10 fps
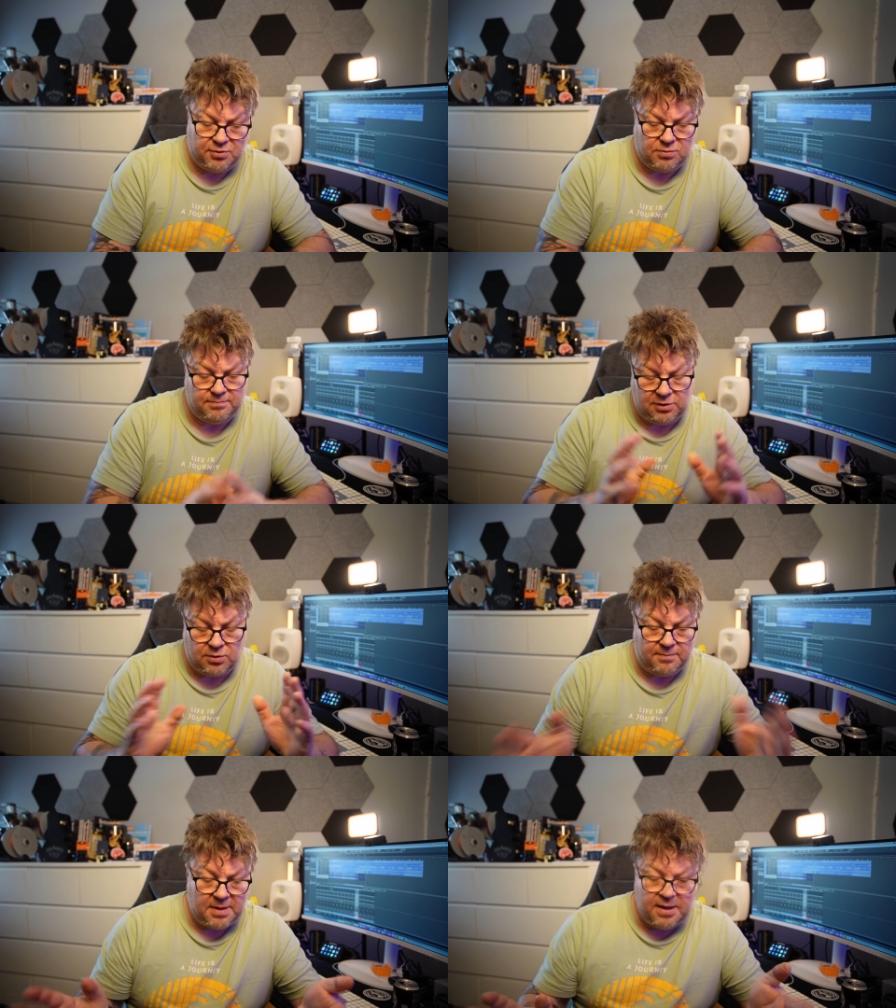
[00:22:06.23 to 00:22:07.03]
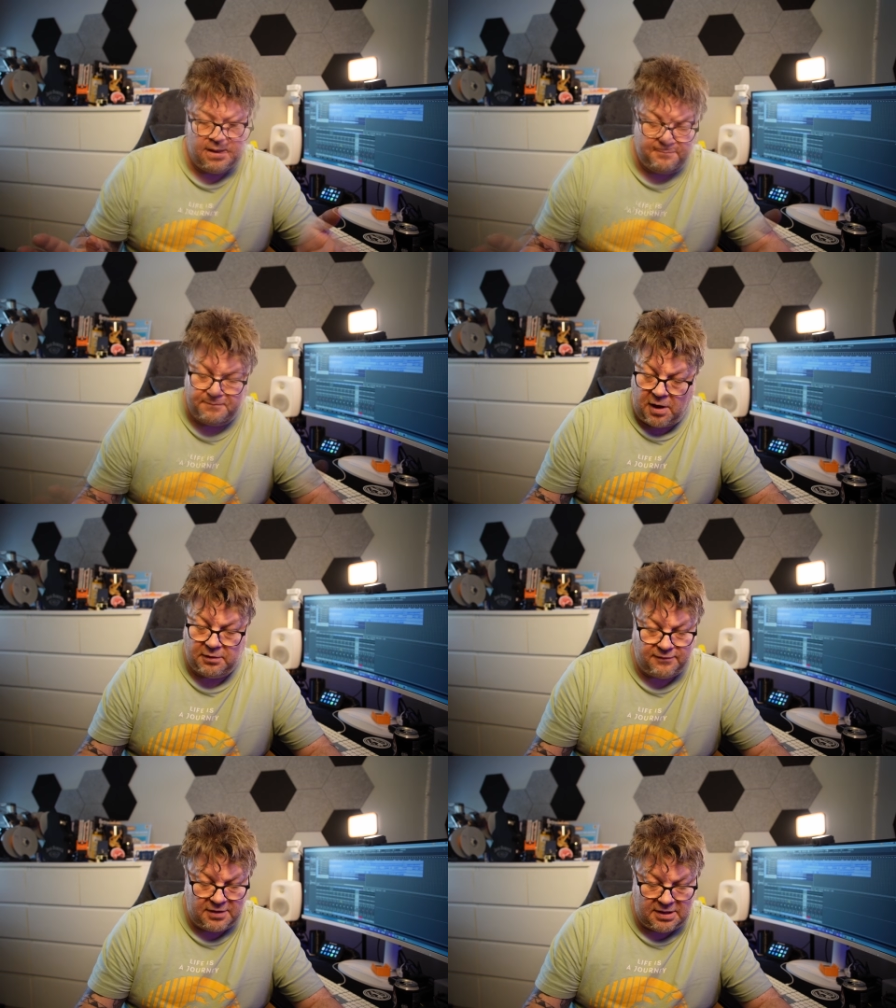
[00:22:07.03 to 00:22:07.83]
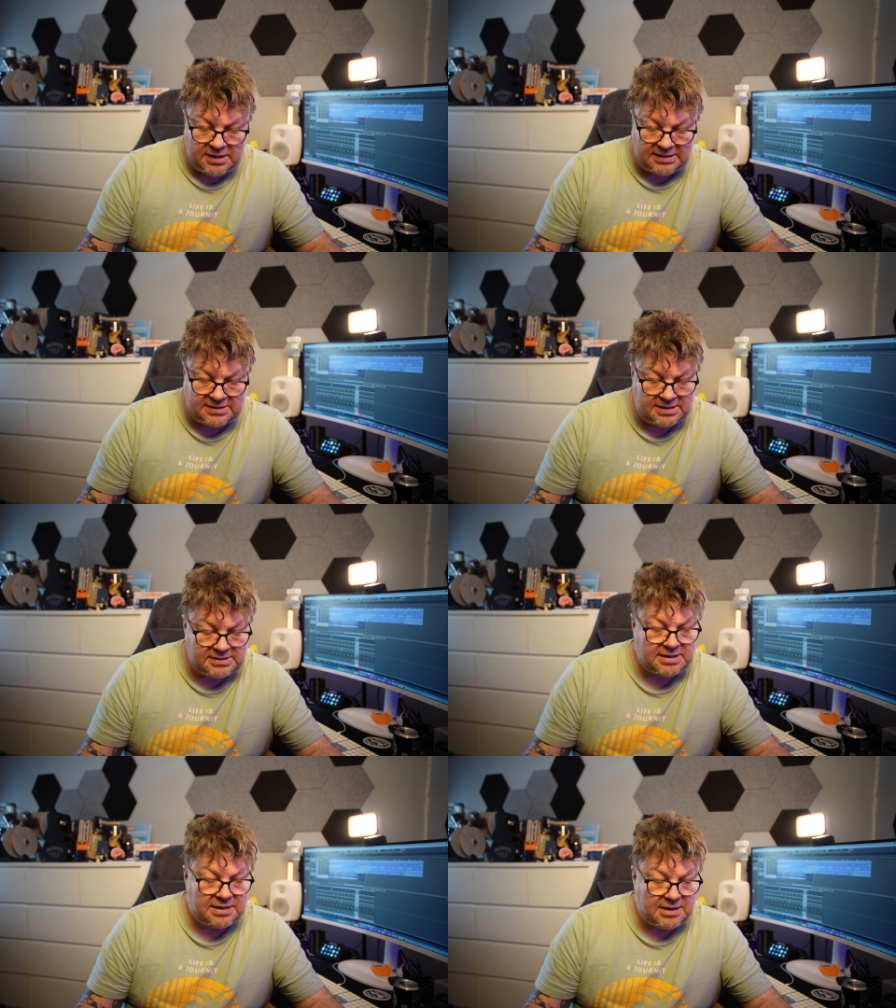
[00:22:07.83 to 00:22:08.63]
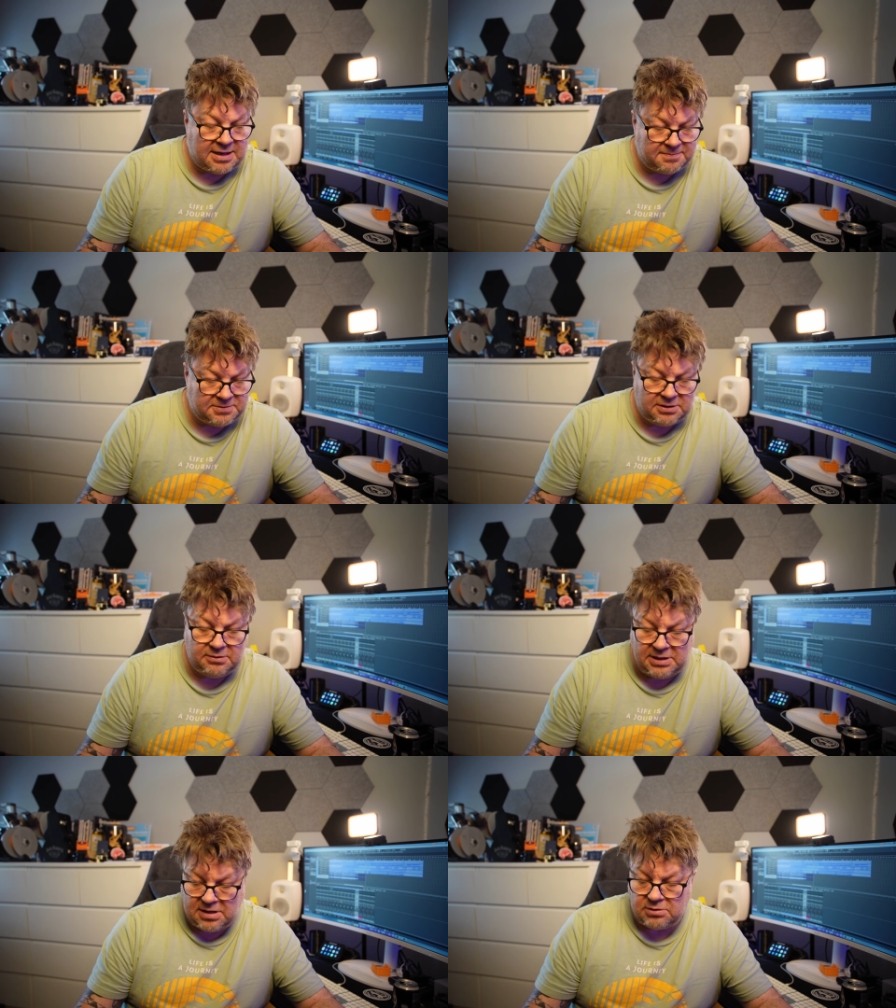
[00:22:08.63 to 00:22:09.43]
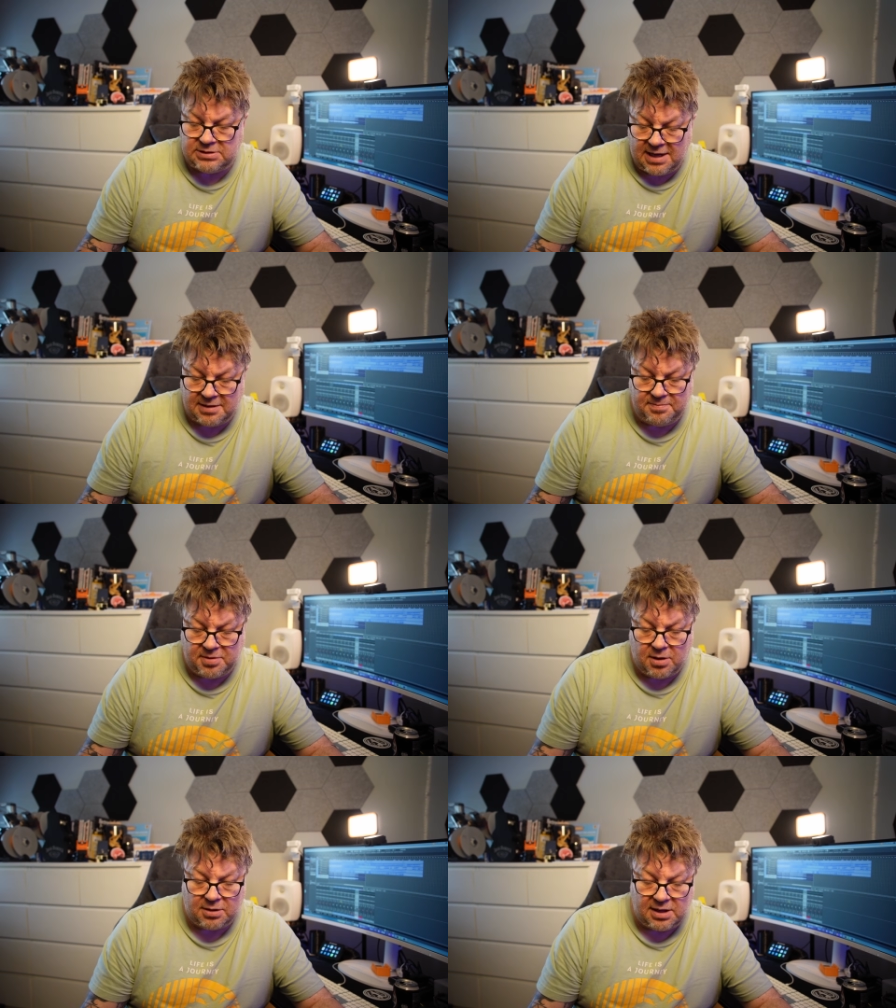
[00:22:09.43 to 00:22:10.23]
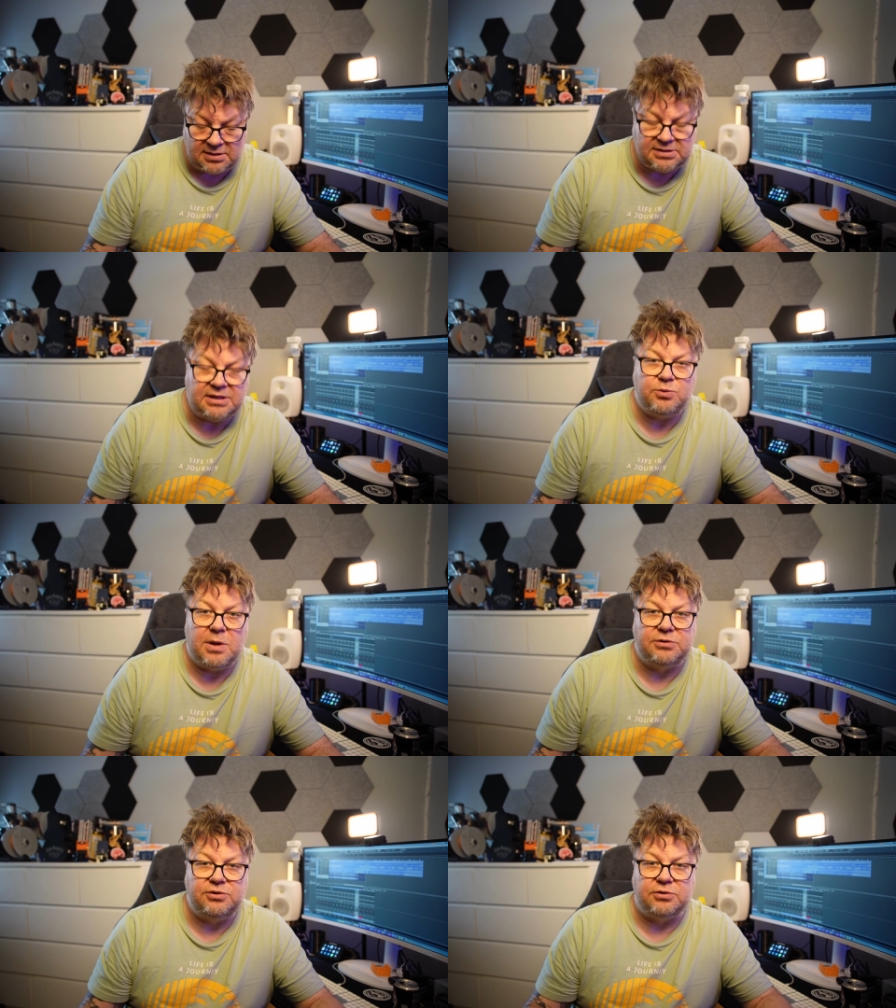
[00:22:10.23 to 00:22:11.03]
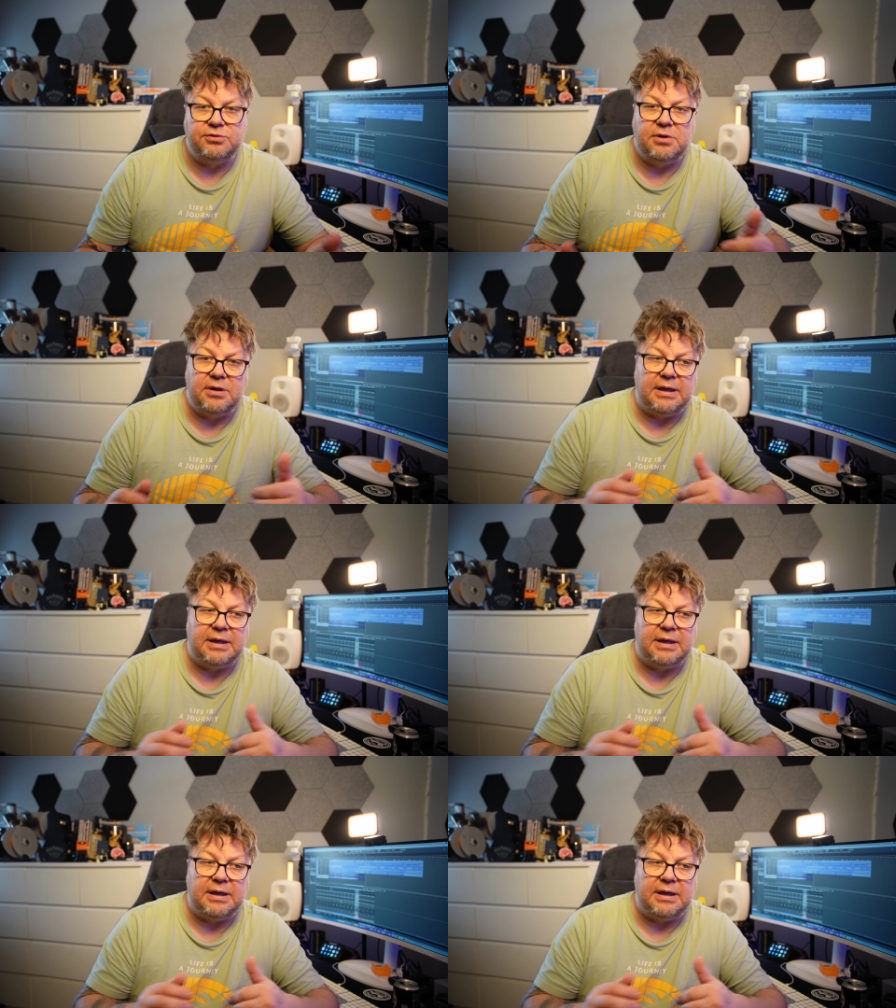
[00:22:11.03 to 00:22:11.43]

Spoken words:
But look, final verdict is absolutely knocked it out of the park. Line 6, well done.